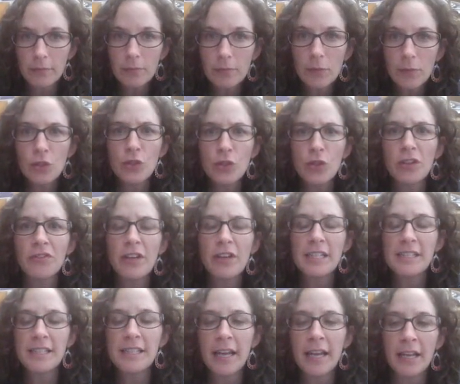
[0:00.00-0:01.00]
So if
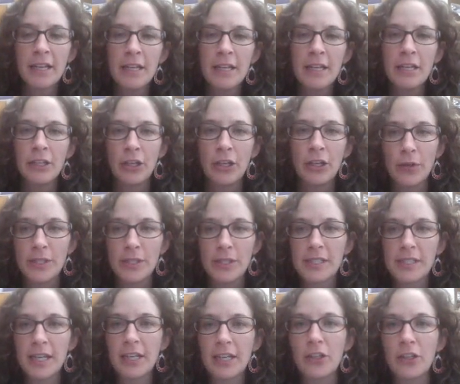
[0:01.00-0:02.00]
I say, a
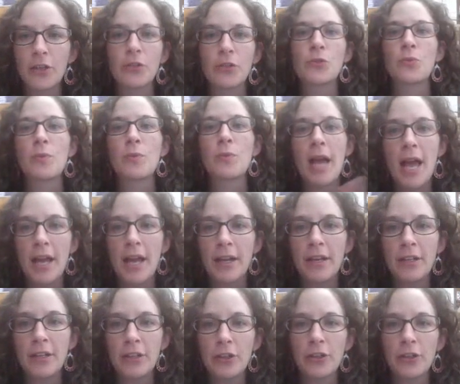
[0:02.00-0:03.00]
state goes
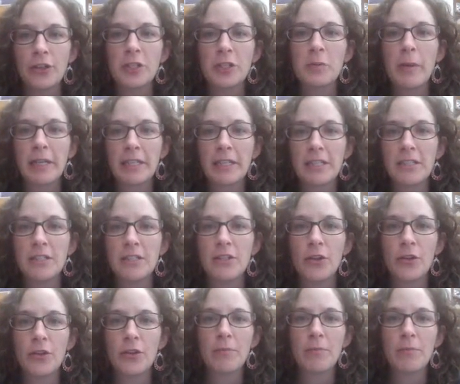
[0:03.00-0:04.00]
red, you're expected to
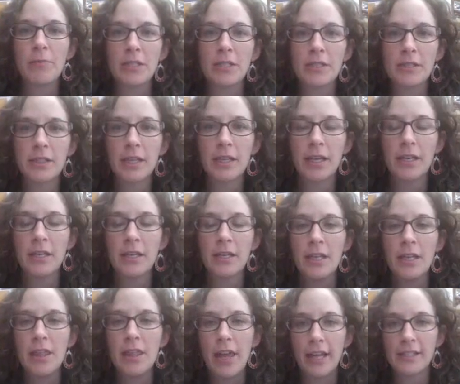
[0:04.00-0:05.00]
know that means that
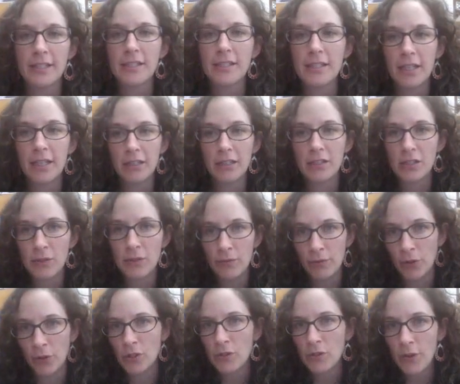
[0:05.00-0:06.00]
that state
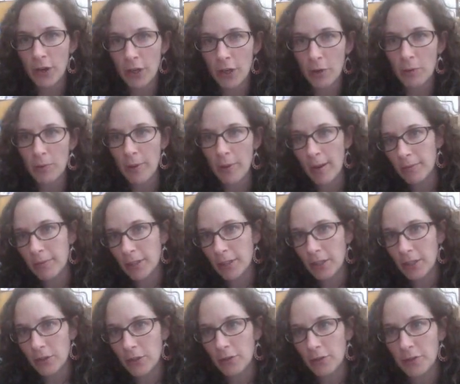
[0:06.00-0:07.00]
votes very
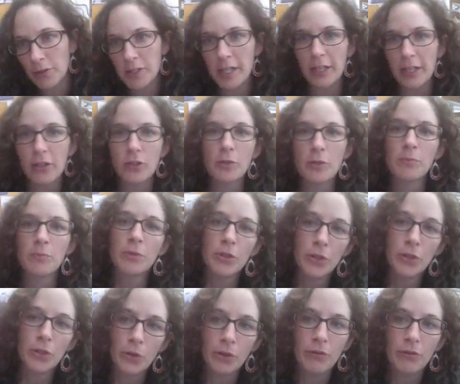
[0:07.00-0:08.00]
Republican. Or if a state goes
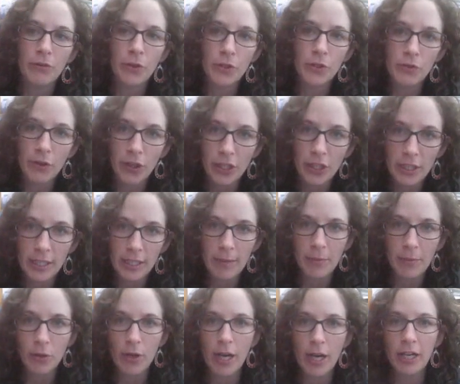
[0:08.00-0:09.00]
blue, it votes very
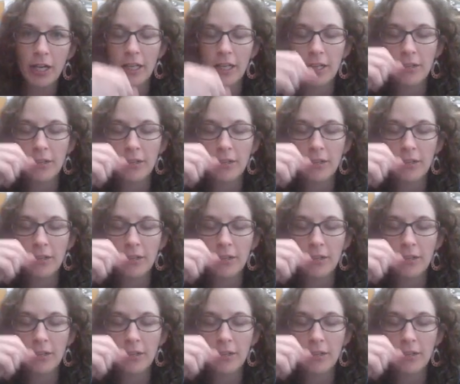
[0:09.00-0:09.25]
Democratic.